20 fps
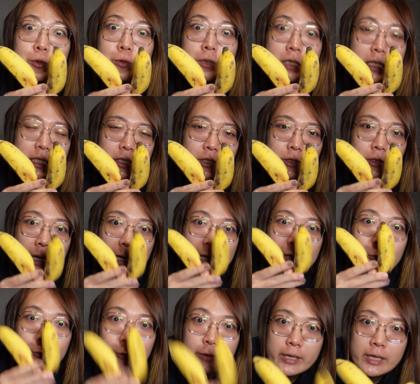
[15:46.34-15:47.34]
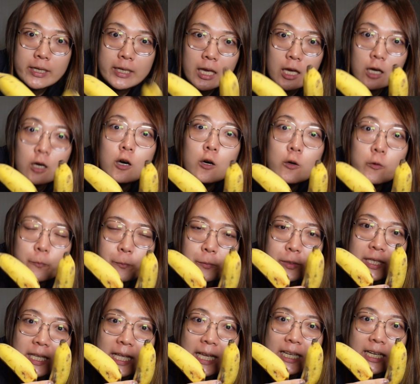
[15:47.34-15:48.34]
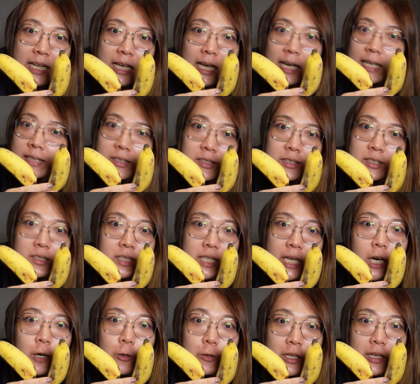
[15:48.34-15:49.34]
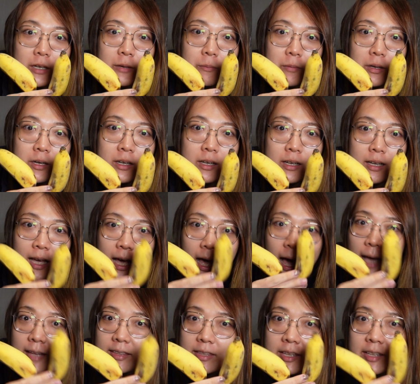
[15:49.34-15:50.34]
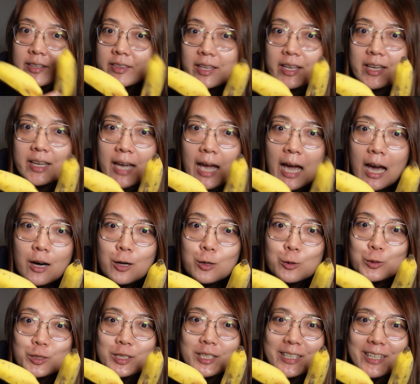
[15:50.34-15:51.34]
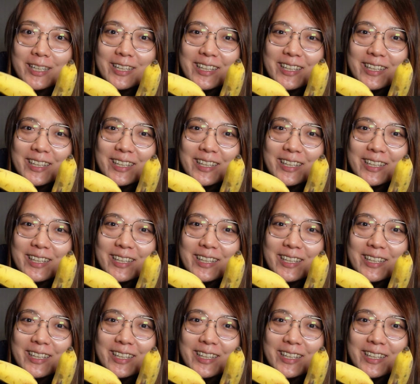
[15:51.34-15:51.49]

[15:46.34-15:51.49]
do they know I ran out of banana? I didn't tell them. I think they count.